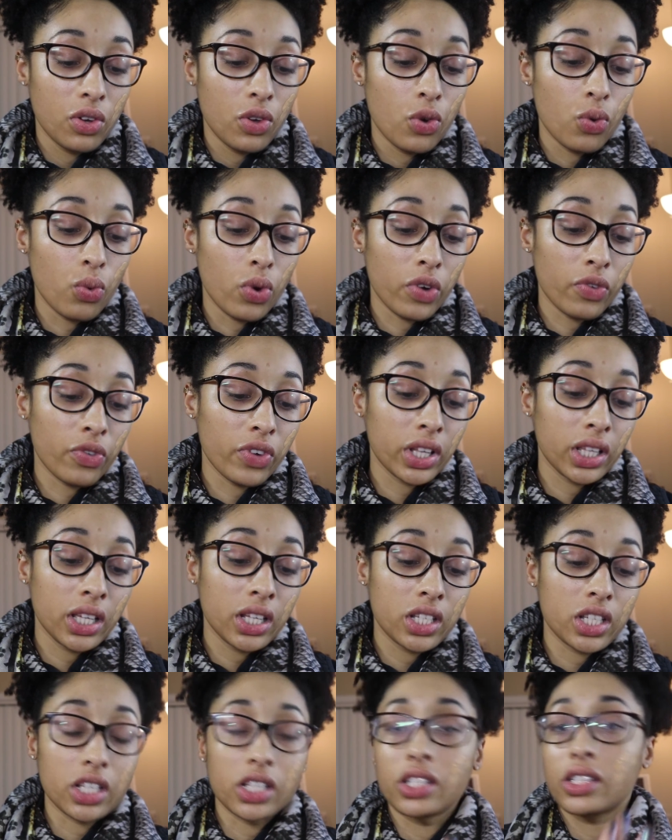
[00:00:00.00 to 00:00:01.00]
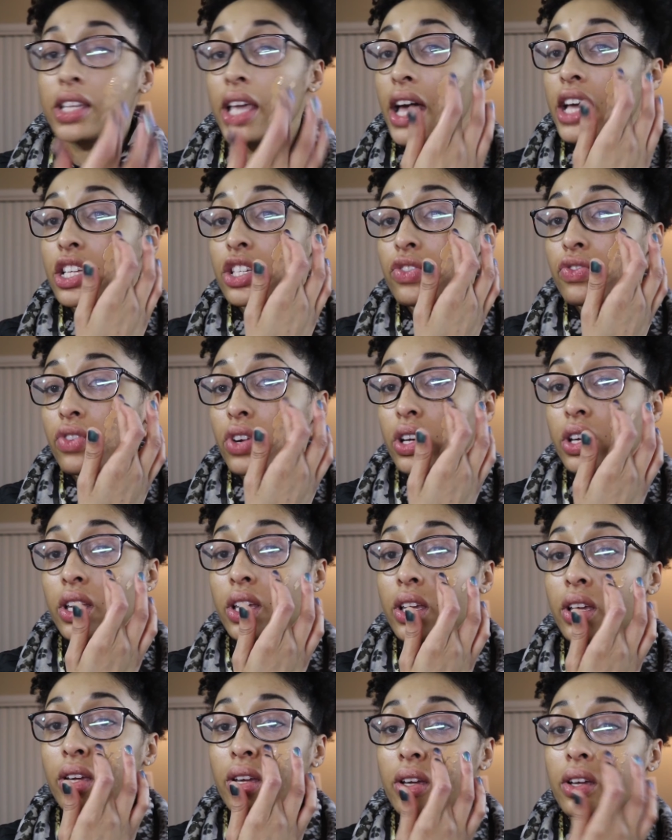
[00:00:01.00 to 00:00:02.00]
we're really just test
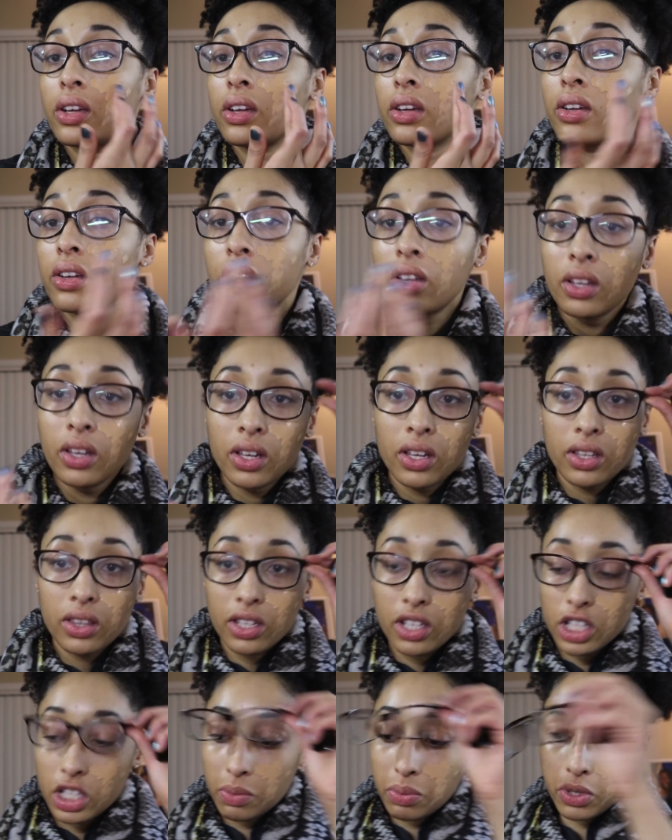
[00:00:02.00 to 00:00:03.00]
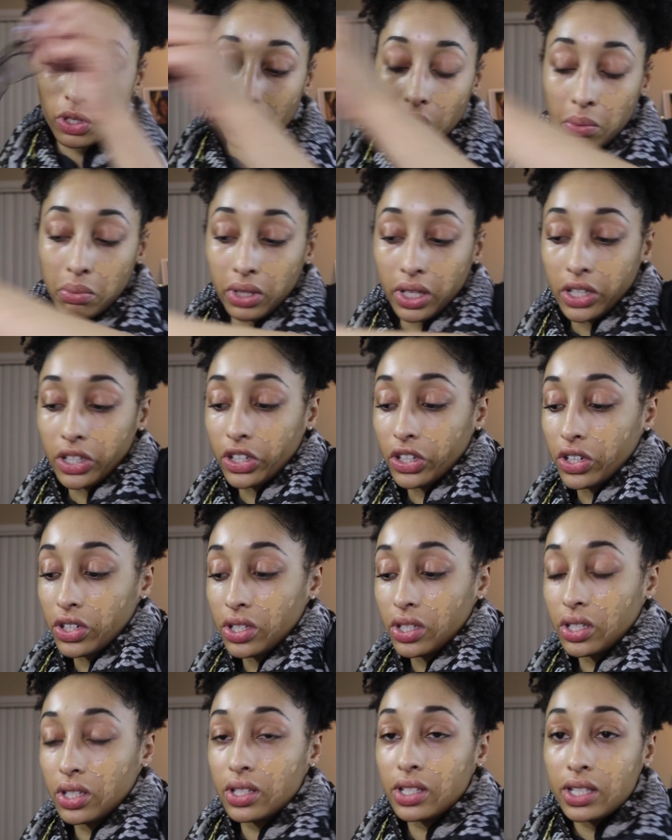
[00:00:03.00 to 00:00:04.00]
running these beauty
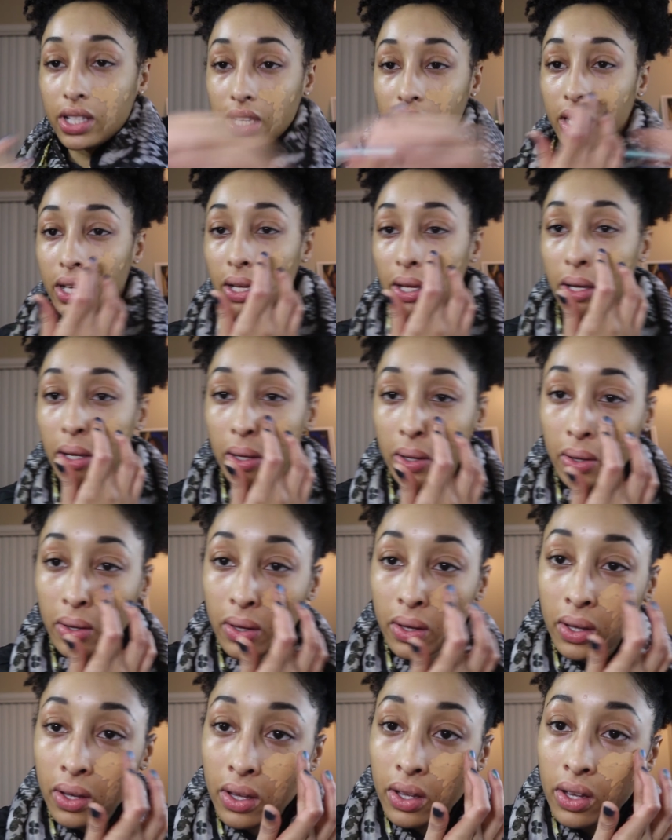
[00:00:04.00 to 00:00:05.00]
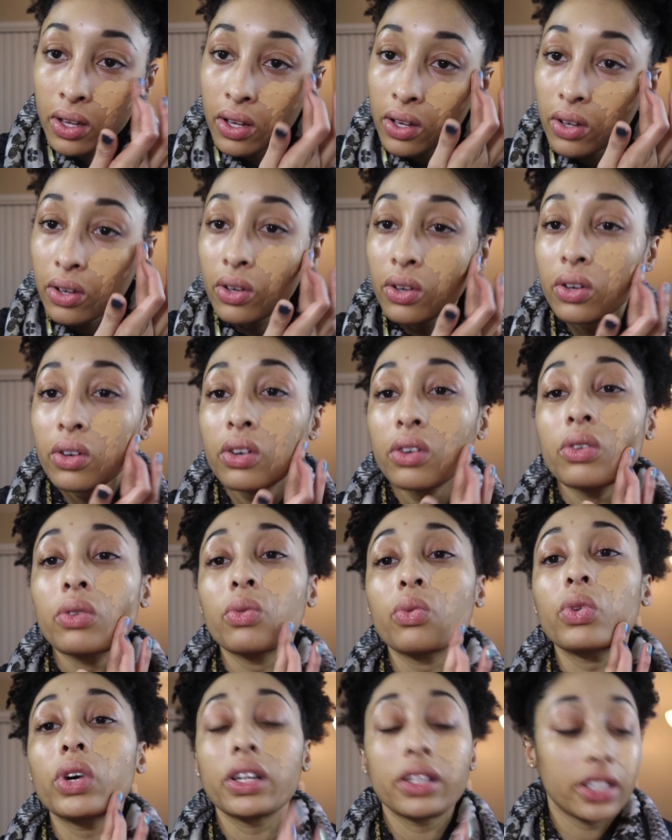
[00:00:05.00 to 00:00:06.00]
blenders to see
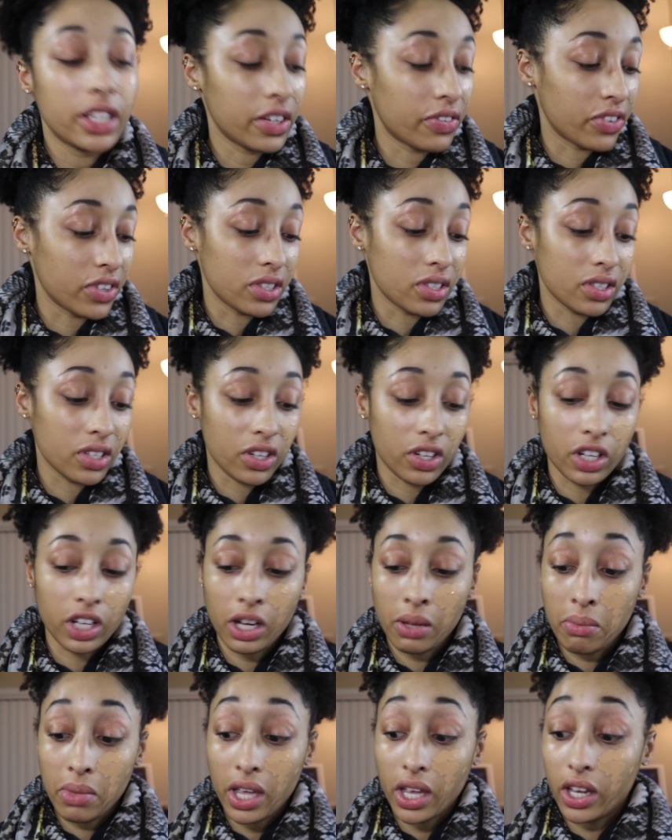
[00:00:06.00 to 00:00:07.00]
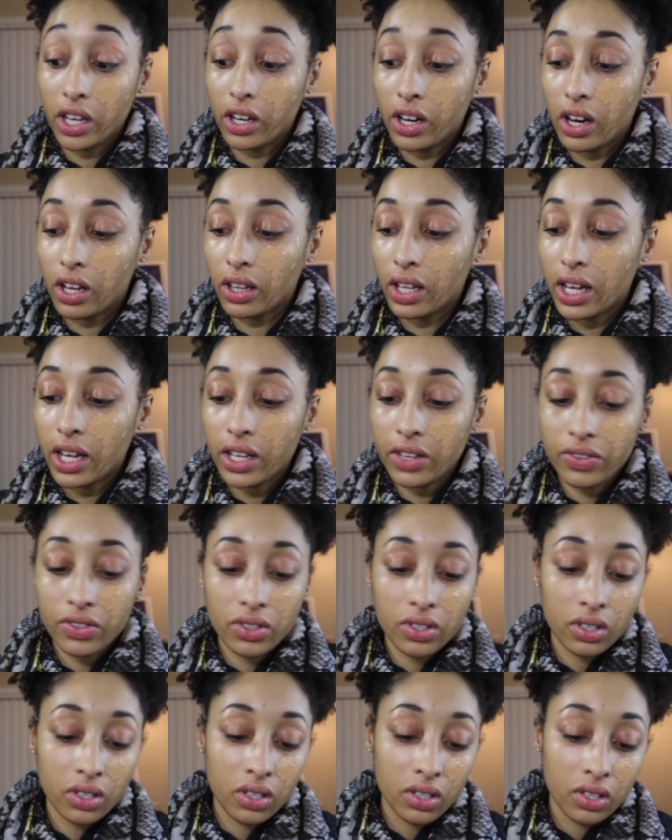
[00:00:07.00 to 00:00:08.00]
what difference they're gonna make in our lives.